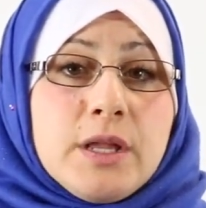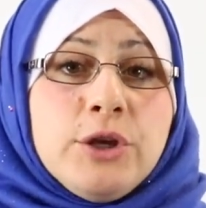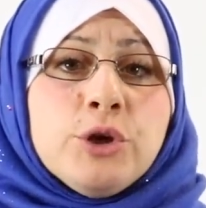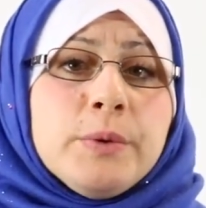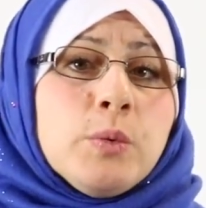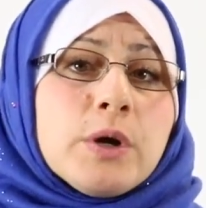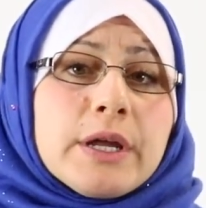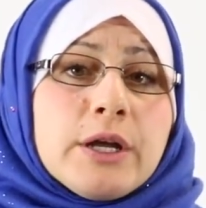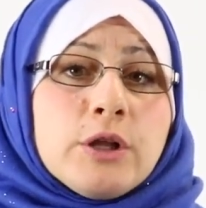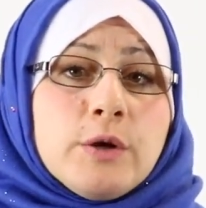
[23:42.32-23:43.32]
You'll be
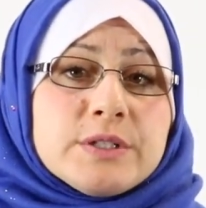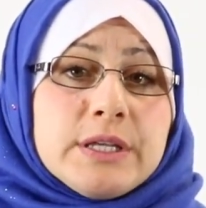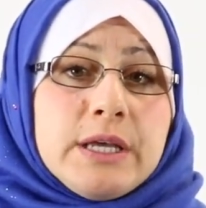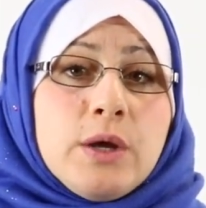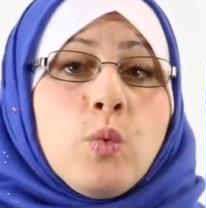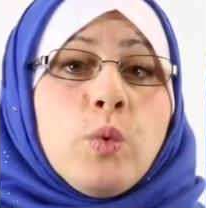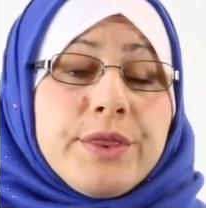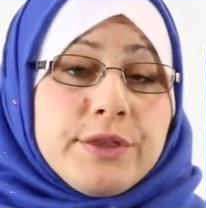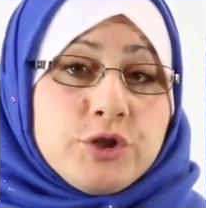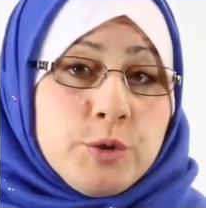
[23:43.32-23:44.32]
working closely
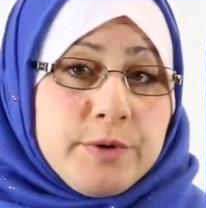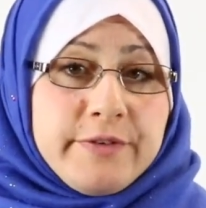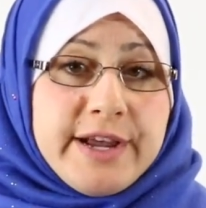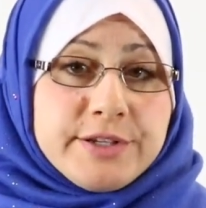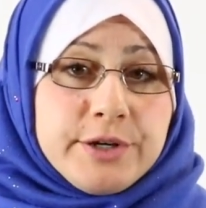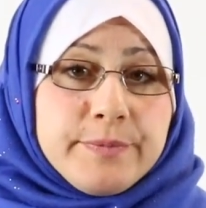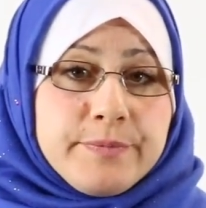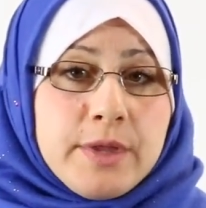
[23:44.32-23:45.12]
with the supervisor.